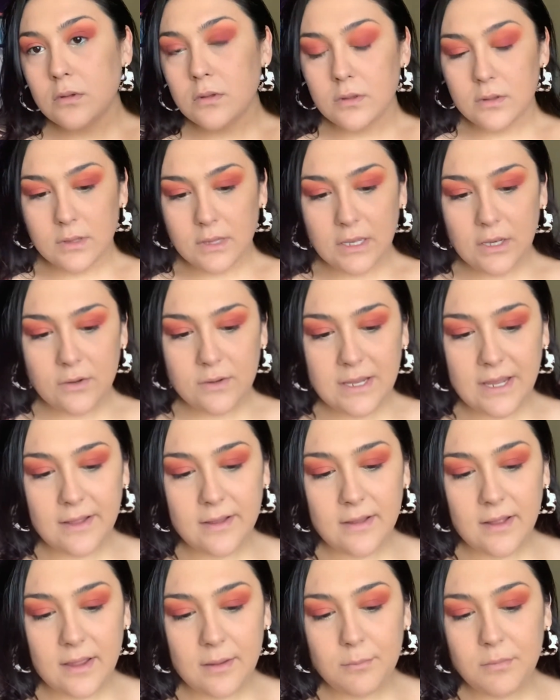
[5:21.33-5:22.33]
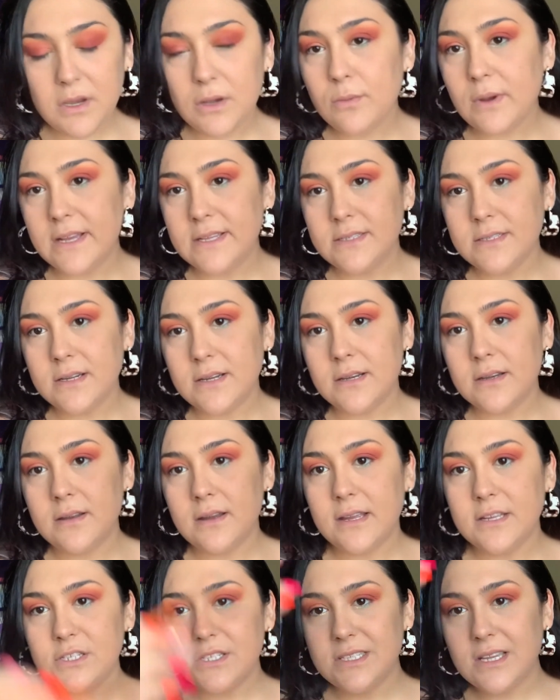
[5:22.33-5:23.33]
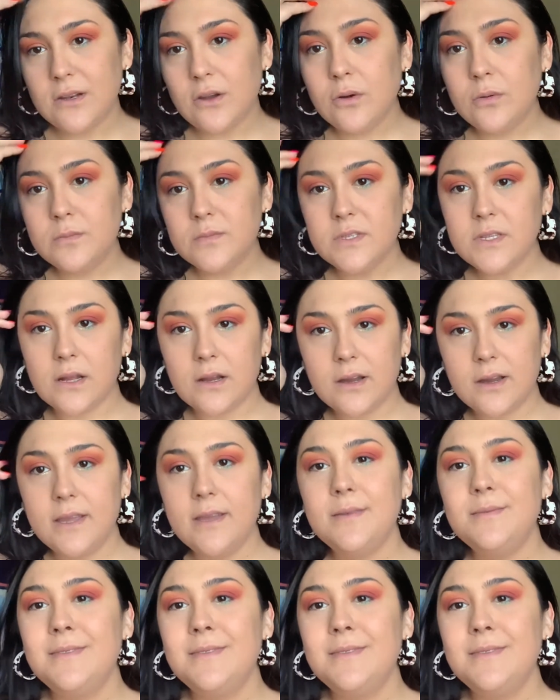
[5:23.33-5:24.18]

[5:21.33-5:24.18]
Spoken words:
Can you tell I'm Midwestern? I just said, oh, sorry.